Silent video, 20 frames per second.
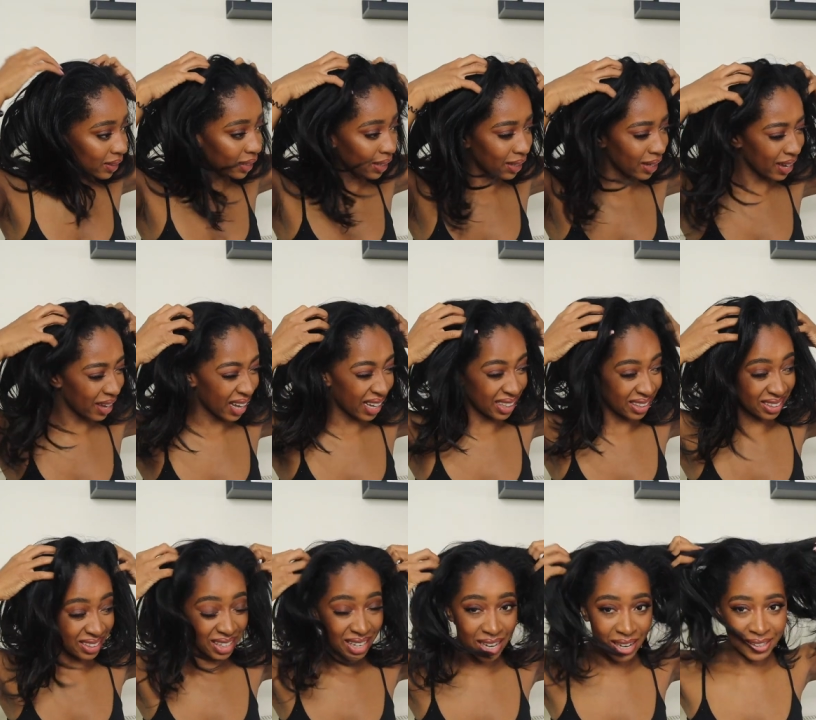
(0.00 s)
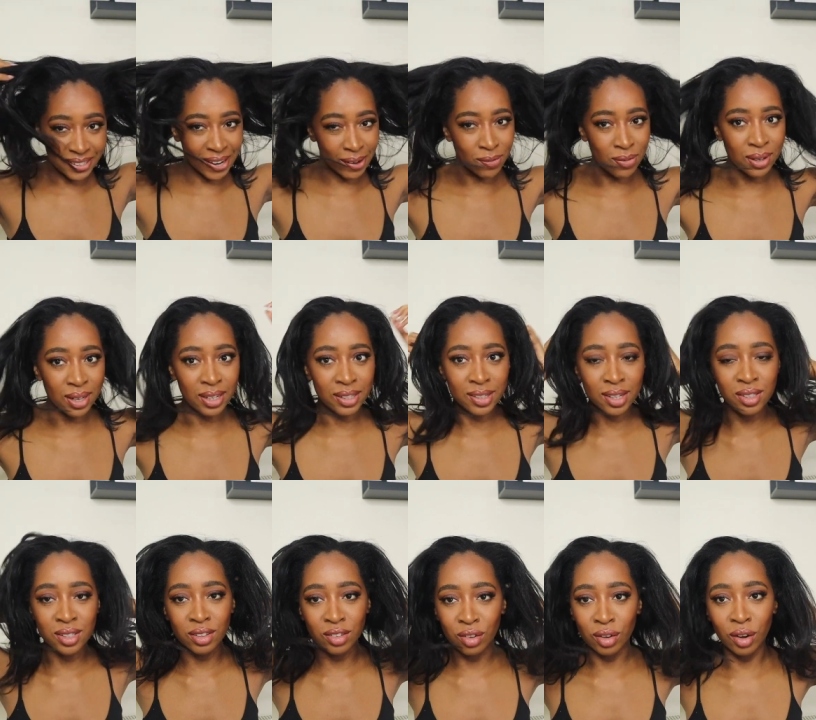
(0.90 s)
Yeah, it definitely
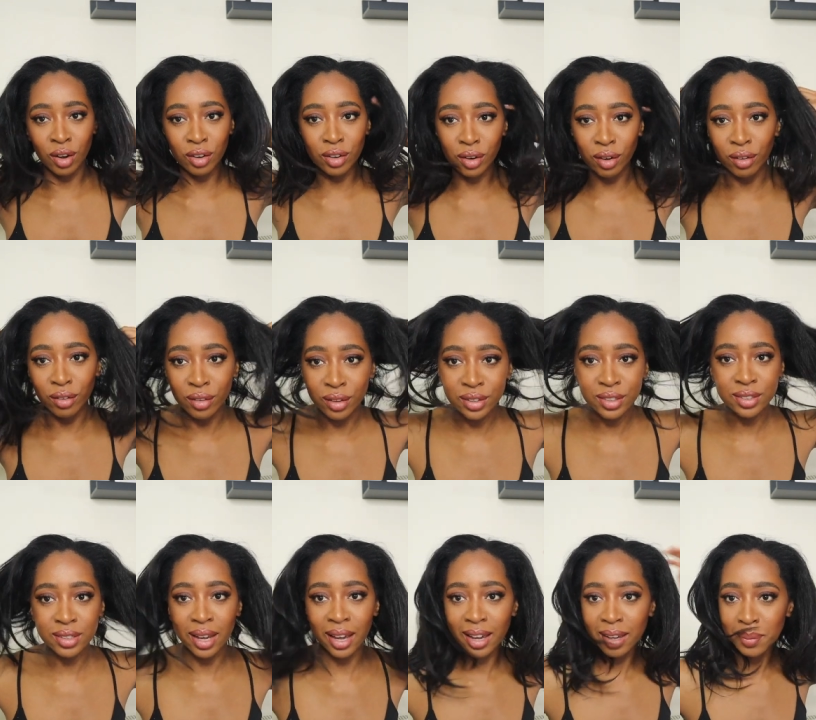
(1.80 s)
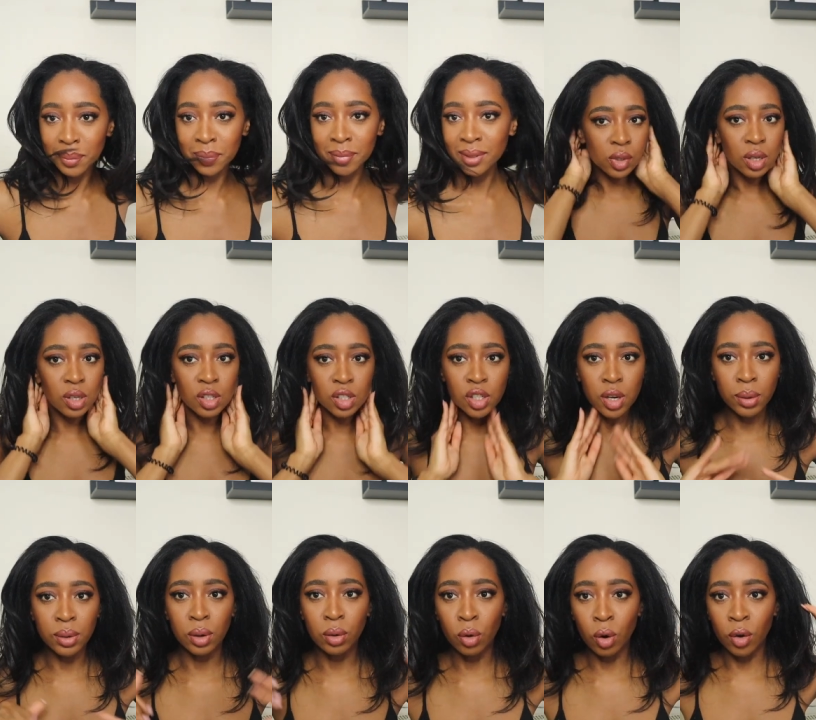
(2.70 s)
doesn't look the same. So
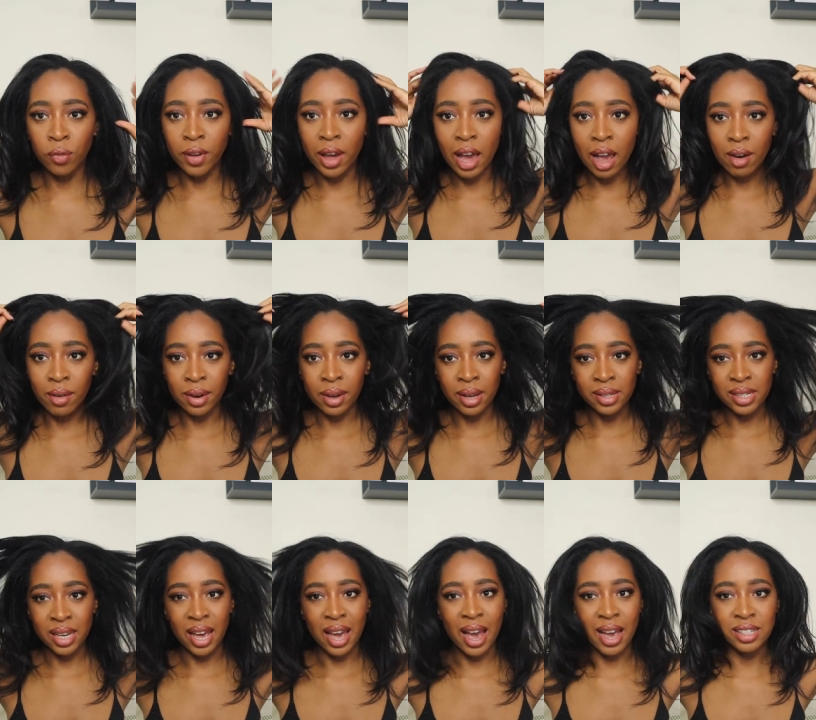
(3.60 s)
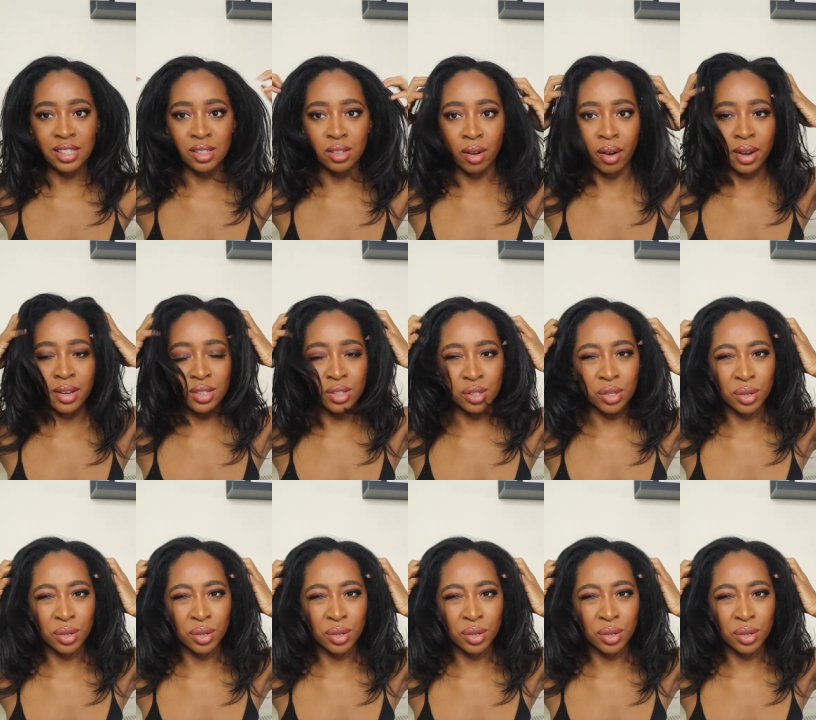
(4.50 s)
in a lot of areas it has started